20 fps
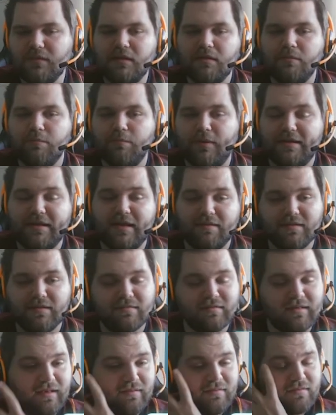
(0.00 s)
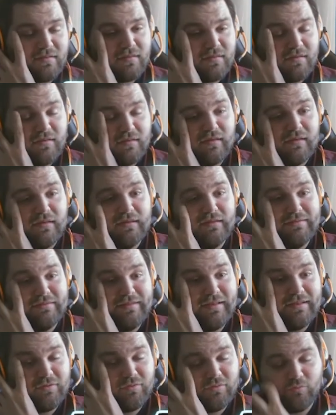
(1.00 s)
But yeah, in this case,
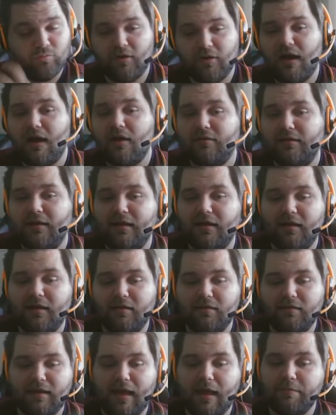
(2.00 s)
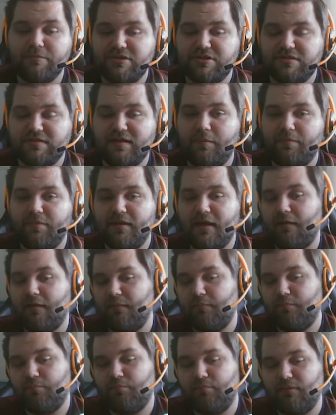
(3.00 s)
didn't work out, and I'm just happy
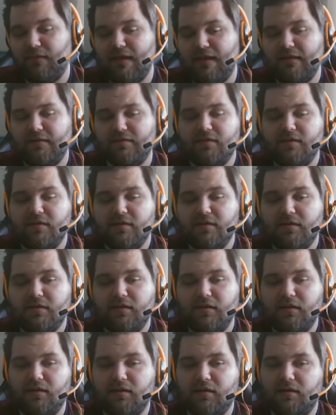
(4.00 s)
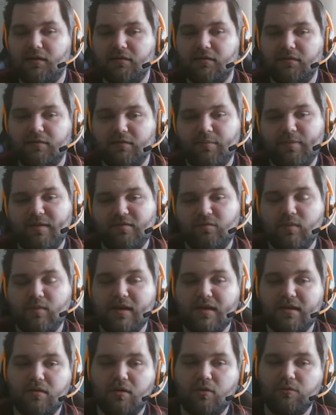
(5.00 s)
I played the best
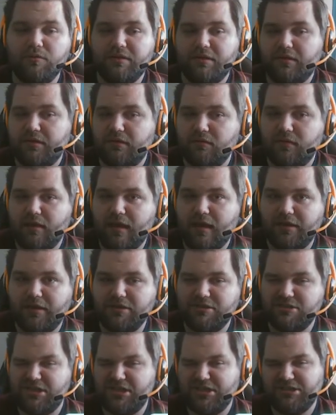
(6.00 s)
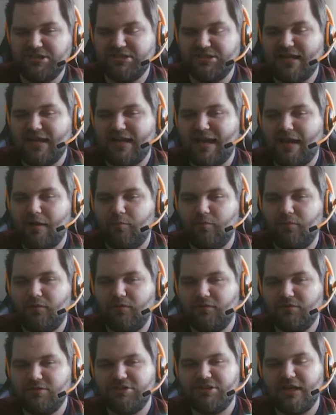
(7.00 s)
way. Only I could change that I
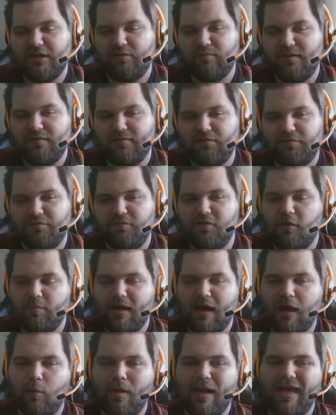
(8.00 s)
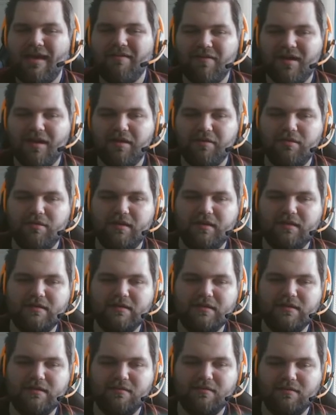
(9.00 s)
will check raise the flop. However, I think
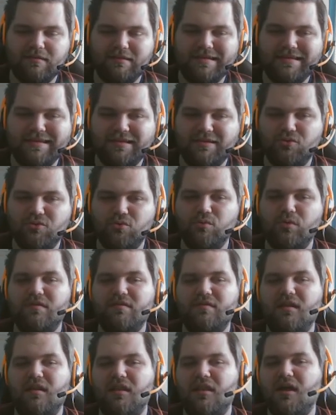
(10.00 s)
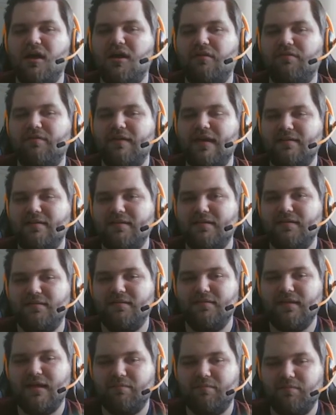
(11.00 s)
he is leaning towards a lot of ace-x
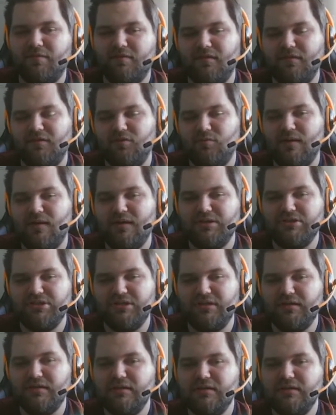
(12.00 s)
in that situation.